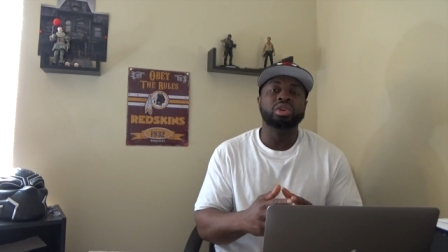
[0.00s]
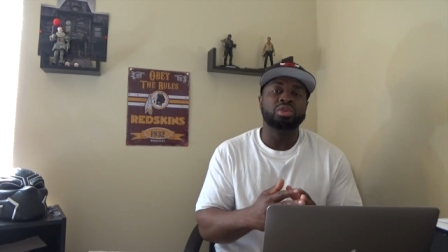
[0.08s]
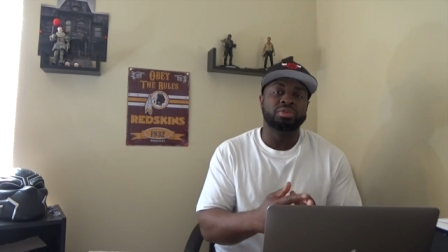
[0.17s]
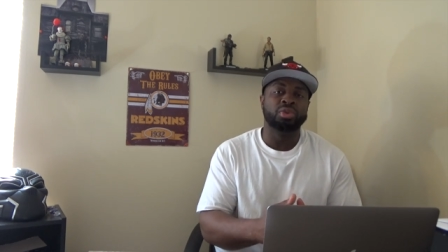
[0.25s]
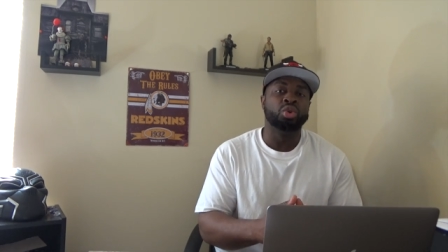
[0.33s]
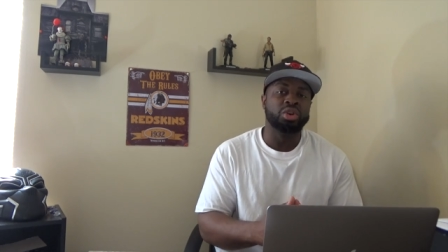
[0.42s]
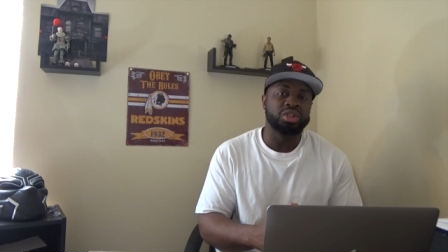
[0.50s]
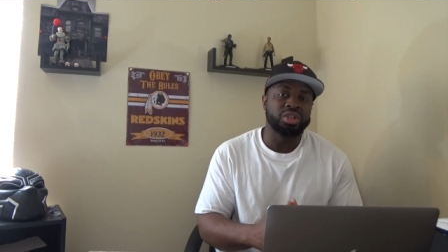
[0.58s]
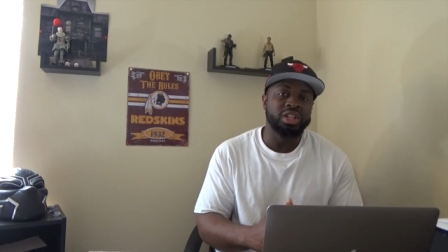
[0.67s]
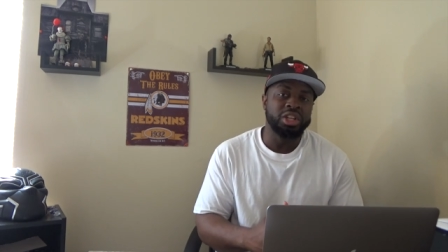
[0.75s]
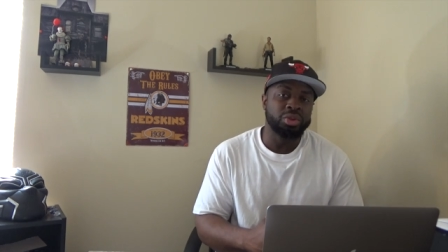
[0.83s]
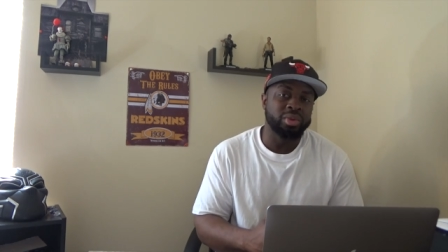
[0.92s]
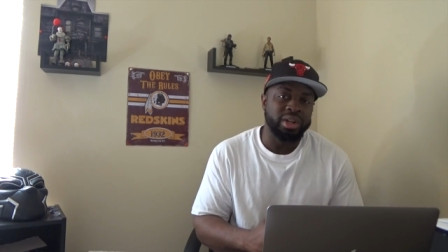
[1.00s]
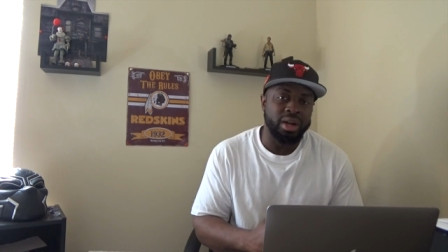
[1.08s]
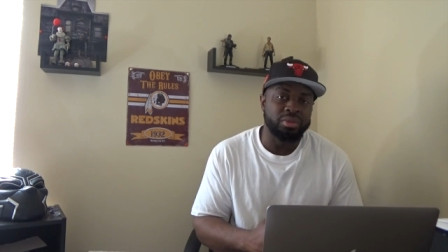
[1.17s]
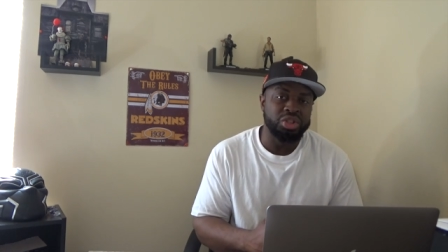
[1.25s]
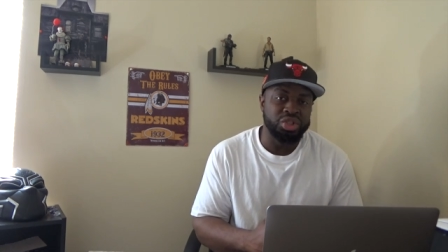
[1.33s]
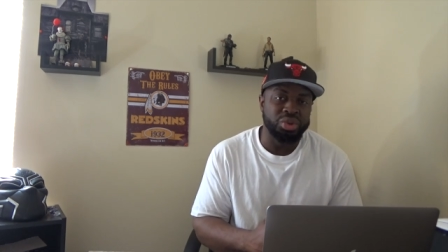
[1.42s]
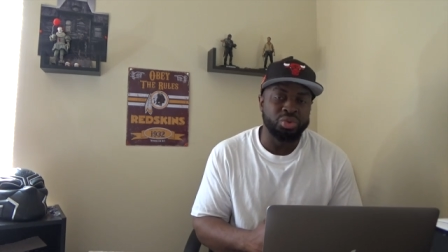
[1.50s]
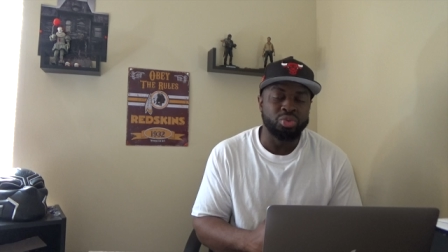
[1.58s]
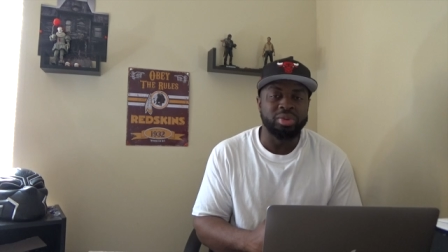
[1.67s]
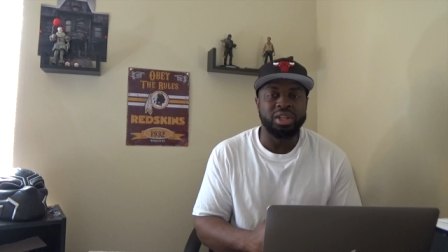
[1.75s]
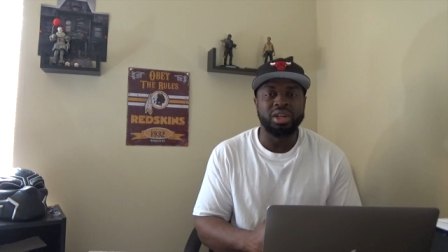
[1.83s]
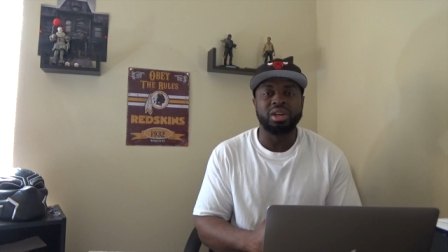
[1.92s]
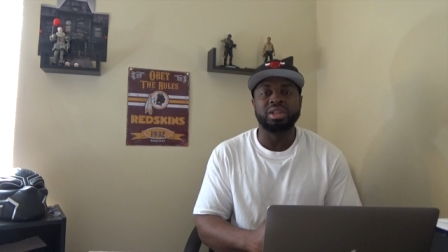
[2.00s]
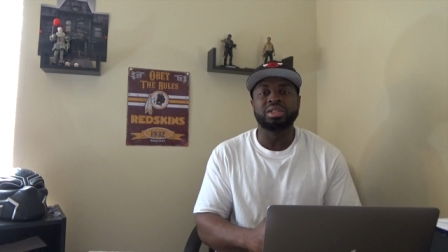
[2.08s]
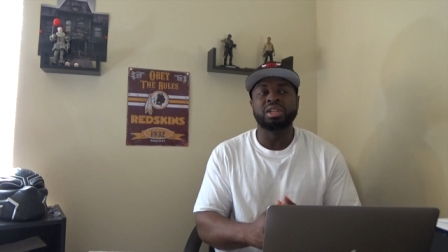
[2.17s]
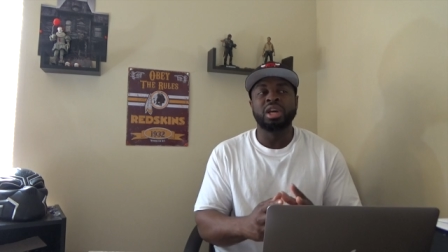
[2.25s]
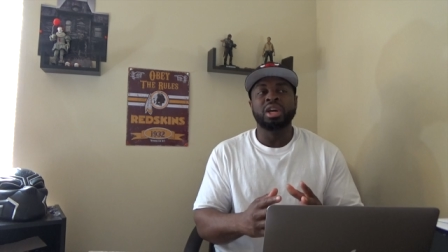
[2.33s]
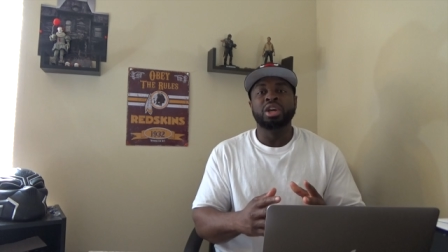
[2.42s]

look forward to E3 every June because